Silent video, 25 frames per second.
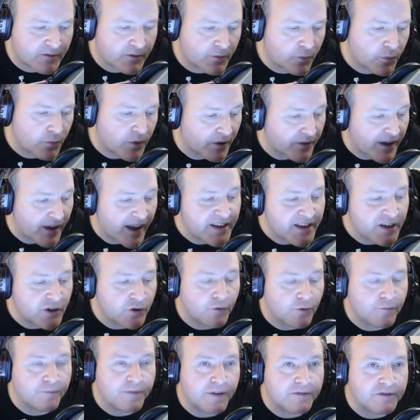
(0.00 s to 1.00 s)
well,
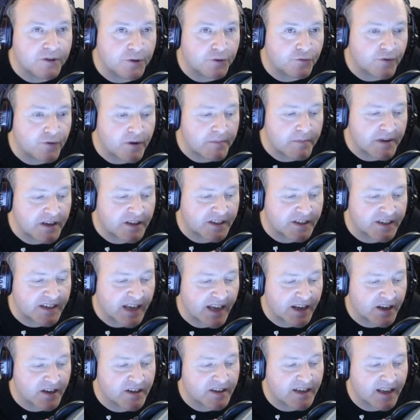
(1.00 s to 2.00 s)
853 meters a
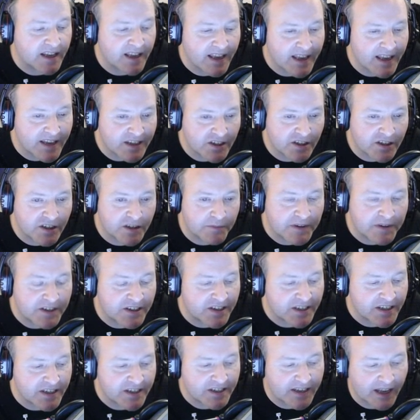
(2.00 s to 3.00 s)
second isn't to be
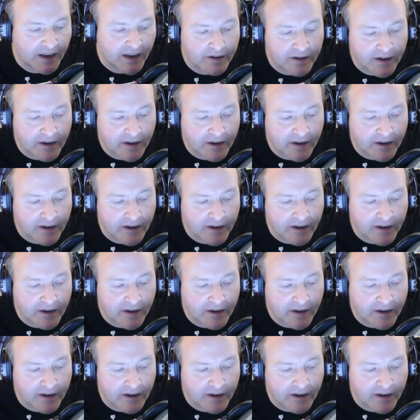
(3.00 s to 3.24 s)
sneezed at.